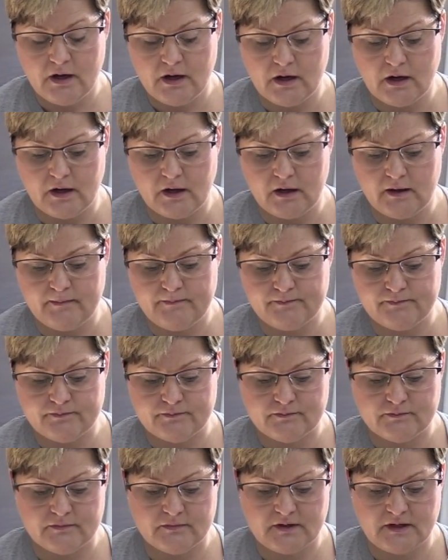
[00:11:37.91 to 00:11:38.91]

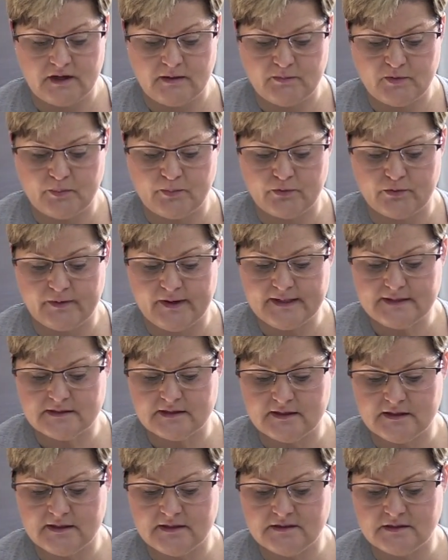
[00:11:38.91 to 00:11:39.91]
the
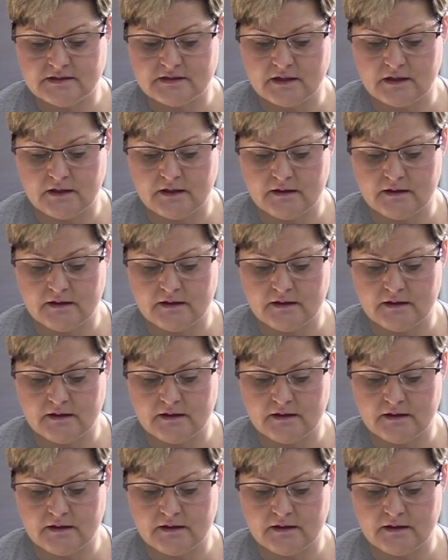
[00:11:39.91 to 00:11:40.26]
hemiparesis,